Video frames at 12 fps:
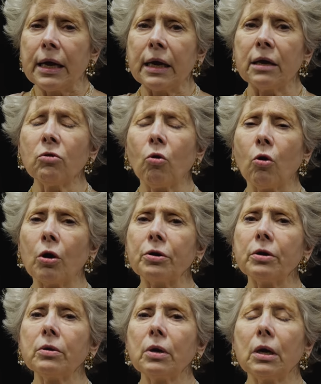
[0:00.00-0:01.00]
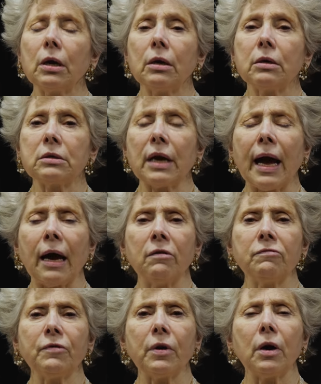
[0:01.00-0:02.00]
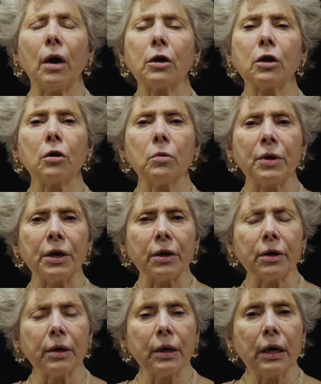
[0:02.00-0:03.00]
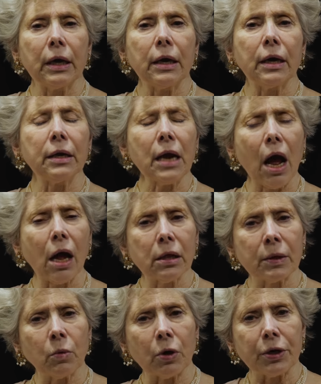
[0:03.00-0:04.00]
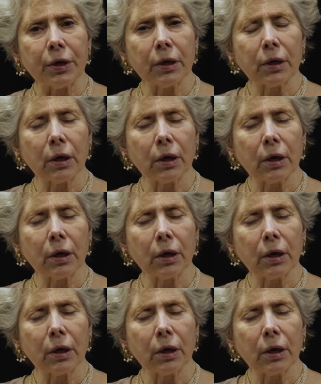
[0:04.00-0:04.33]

in order to have a career in Hollywood.